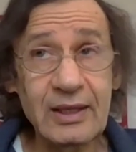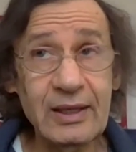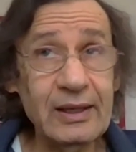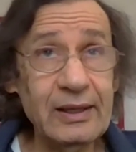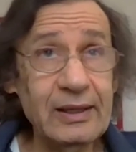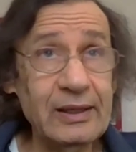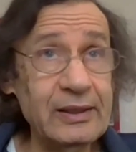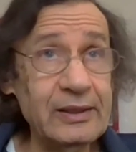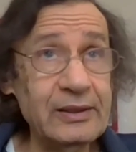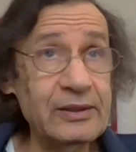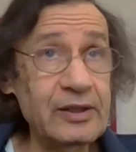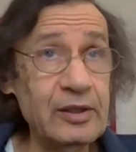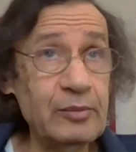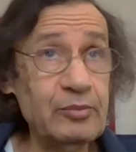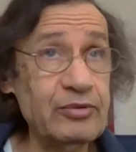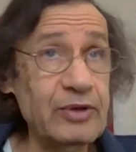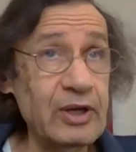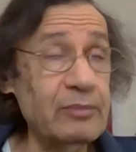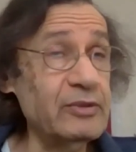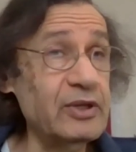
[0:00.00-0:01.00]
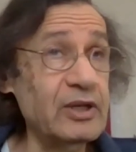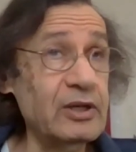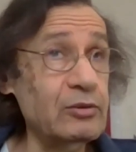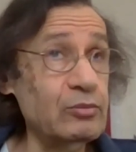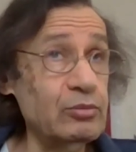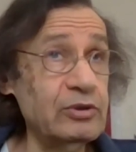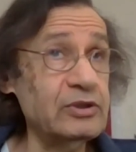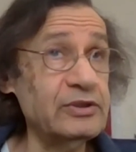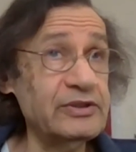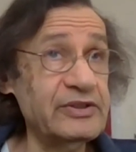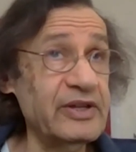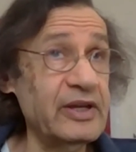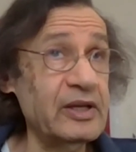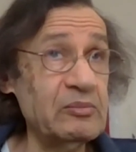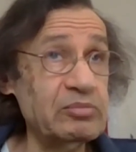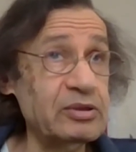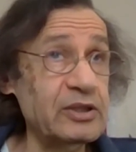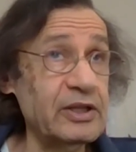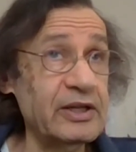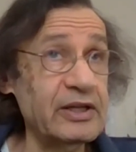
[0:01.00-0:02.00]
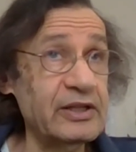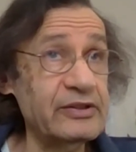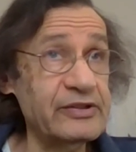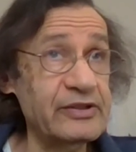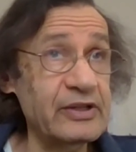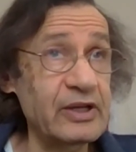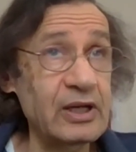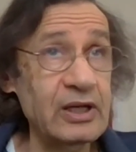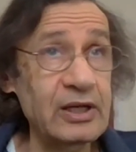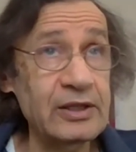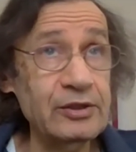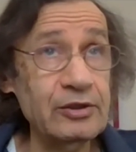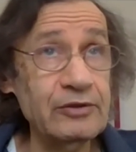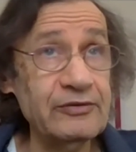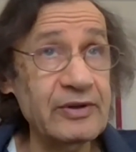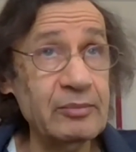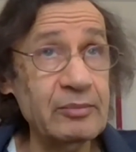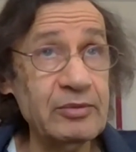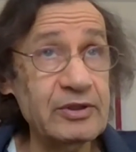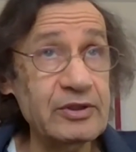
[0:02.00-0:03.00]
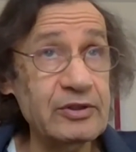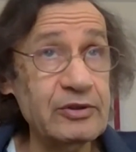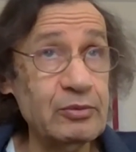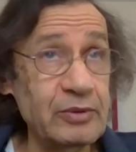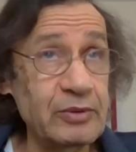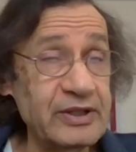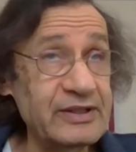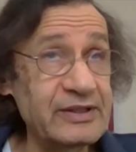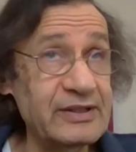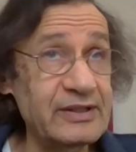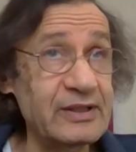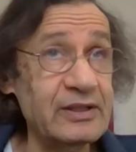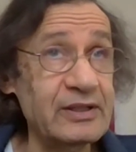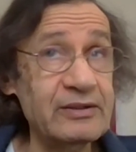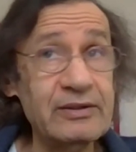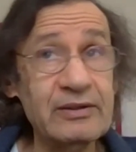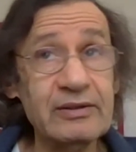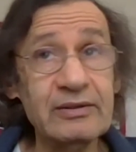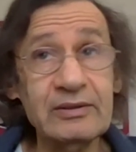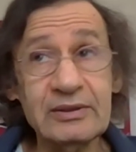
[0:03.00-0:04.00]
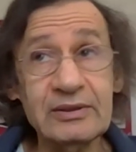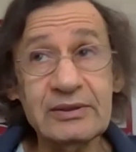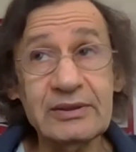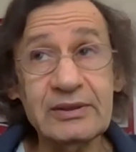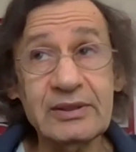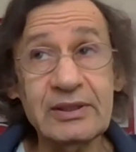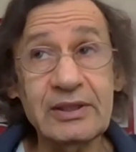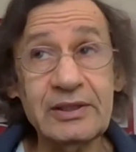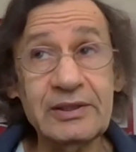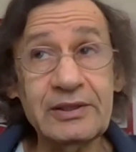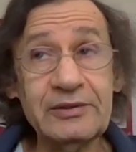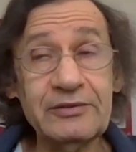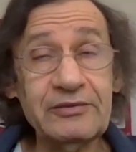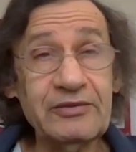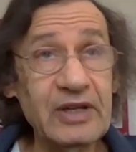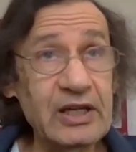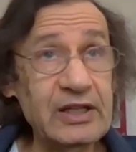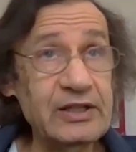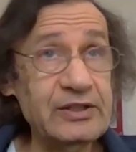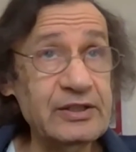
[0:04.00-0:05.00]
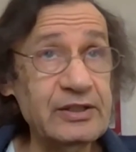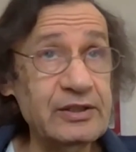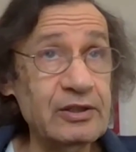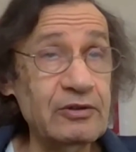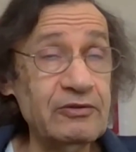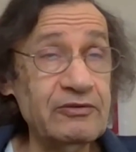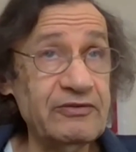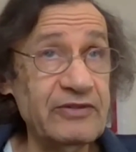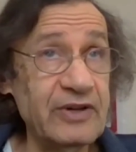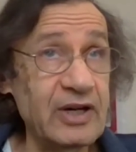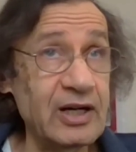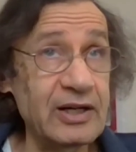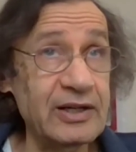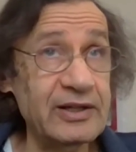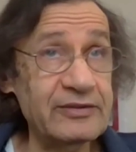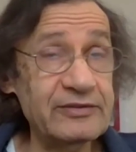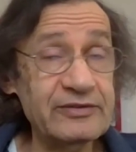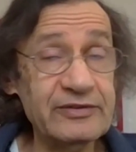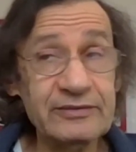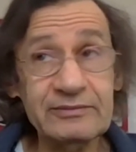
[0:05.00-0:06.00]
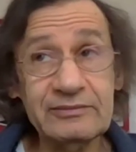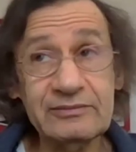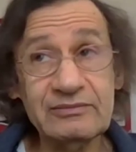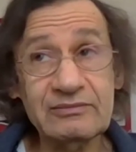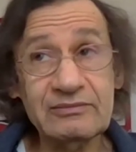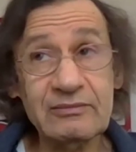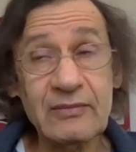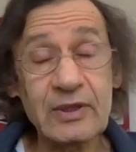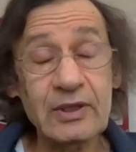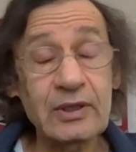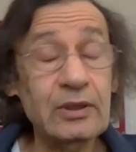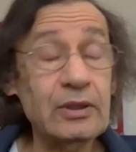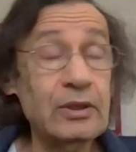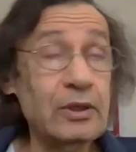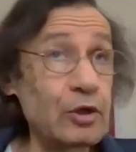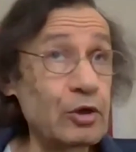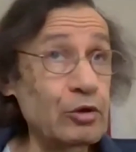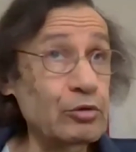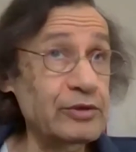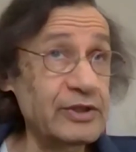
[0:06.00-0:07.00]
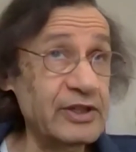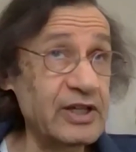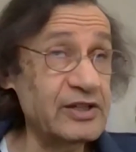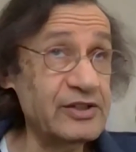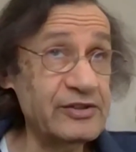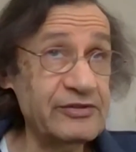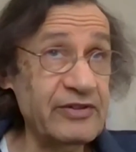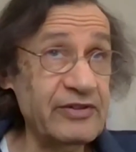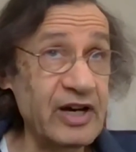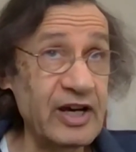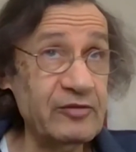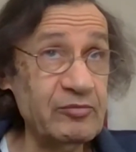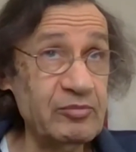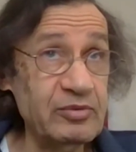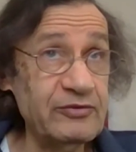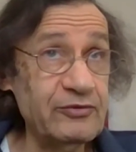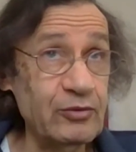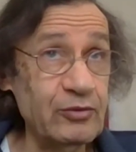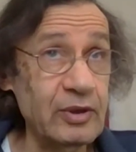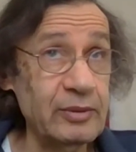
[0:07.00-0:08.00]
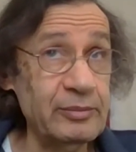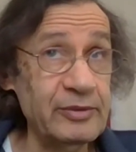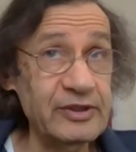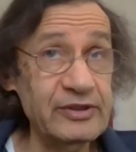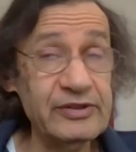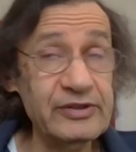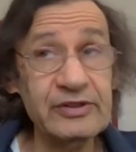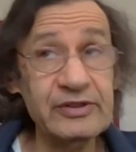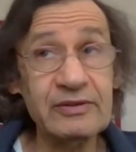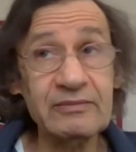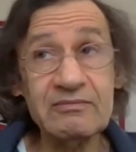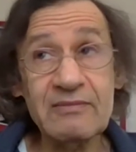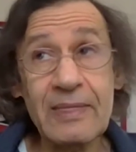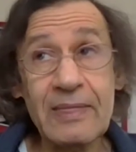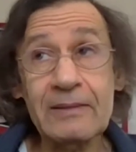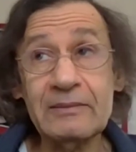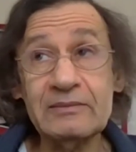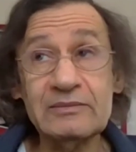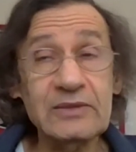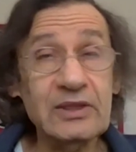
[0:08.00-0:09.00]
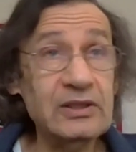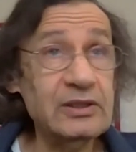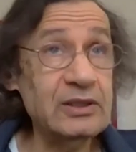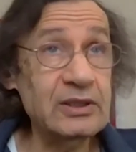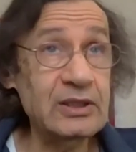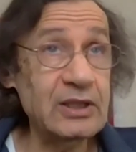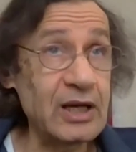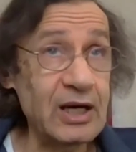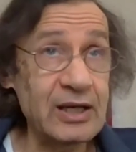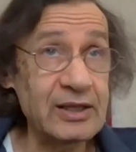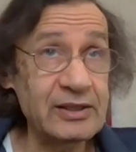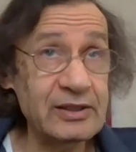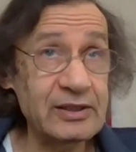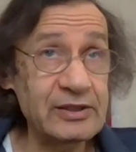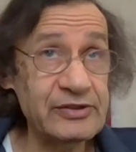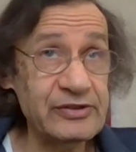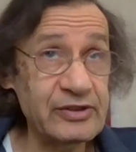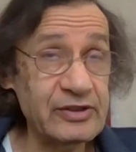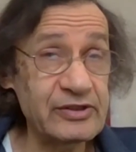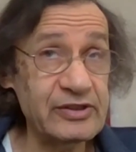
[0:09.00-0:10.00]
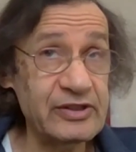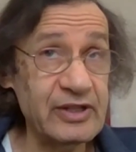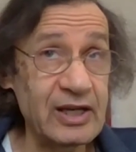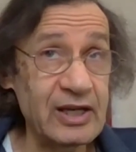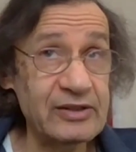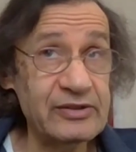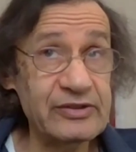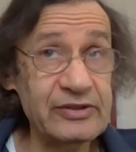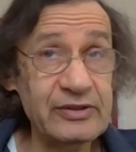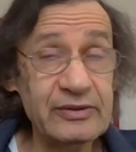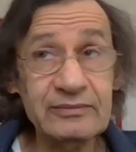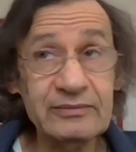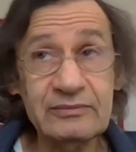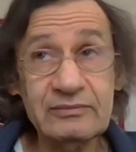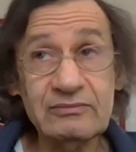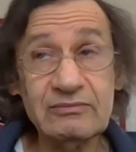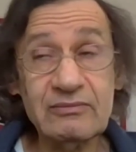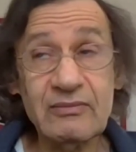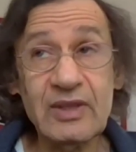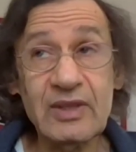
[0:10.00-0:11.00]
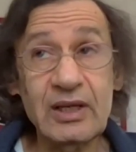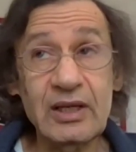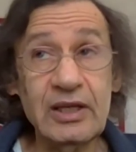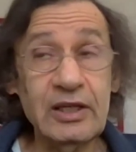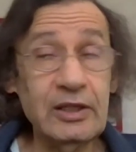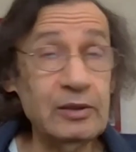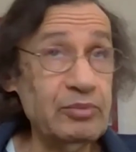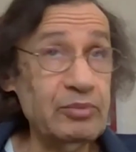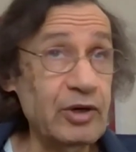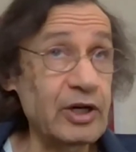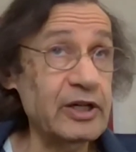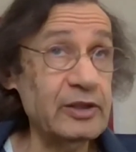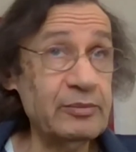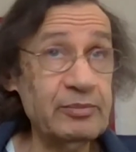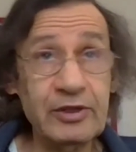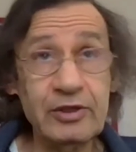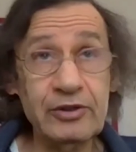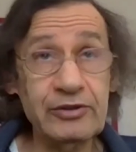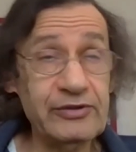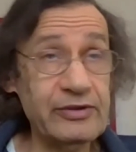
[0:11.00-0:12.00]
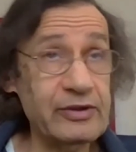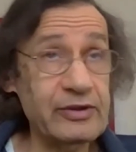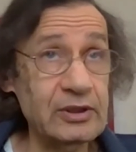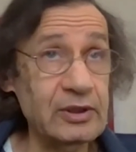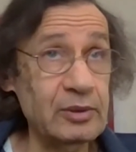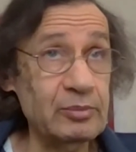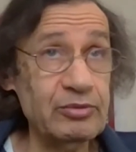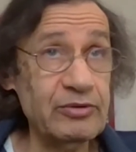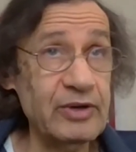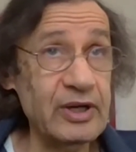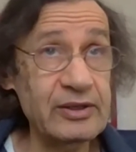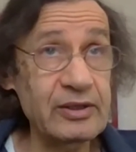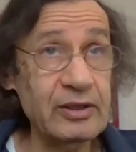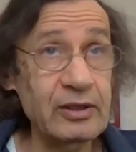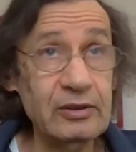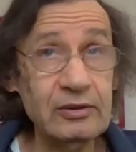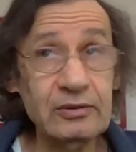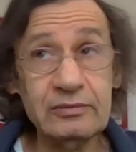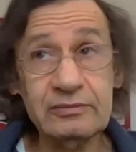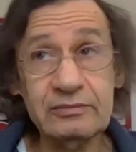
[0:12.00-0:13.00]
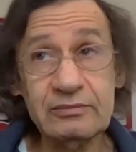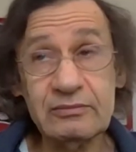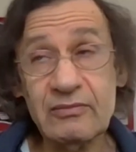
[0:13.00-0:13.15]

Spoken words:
and the premiere will take place on November 20th of 1805. Only gets 5 performances, not a success. In part because of the libretto.